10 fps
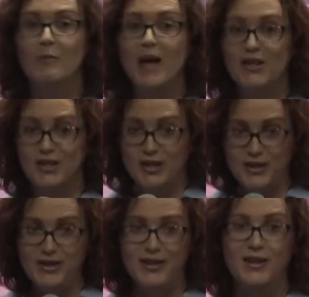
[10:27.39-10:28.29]
measure.
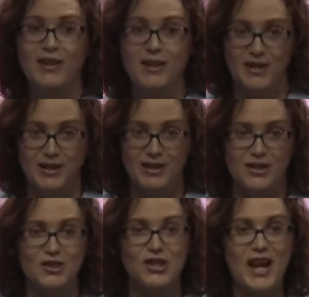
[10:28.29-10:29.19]

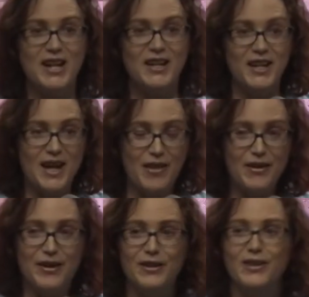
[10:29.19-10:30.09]
Shaken
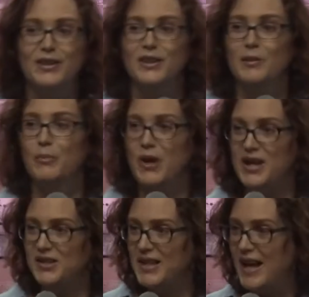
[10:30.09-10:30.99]
together.
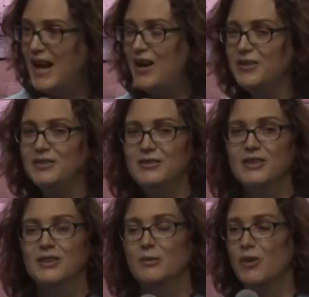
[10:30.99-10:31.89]
Pressed down.
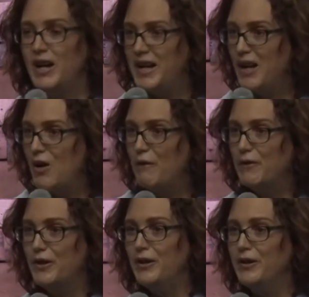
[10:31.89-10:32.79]
Running
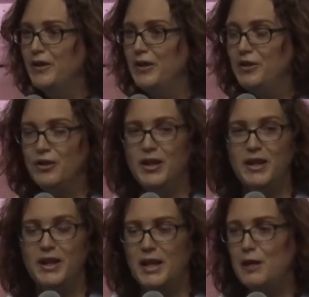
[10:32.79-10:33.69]
over. You're going
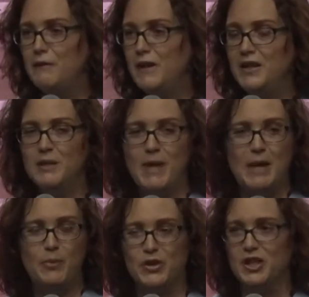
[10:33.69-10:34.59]
to give into my
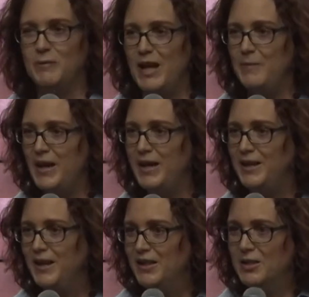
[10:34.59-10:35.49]
bosom. Amen.
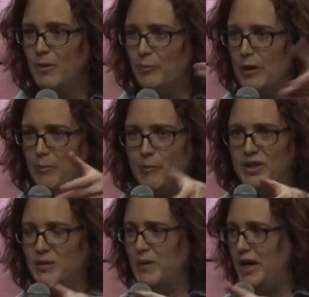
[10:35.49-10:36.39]
Someone bring me
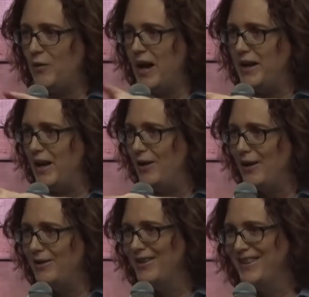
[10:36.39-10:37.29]
some money right now.
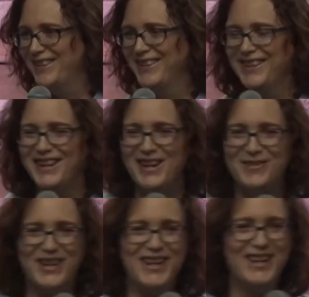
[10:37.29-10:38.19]

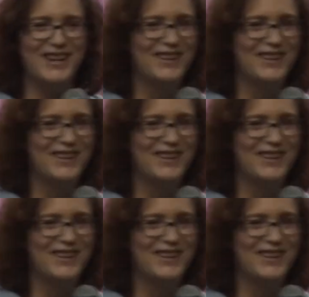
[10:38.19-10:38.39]
I'm kidding.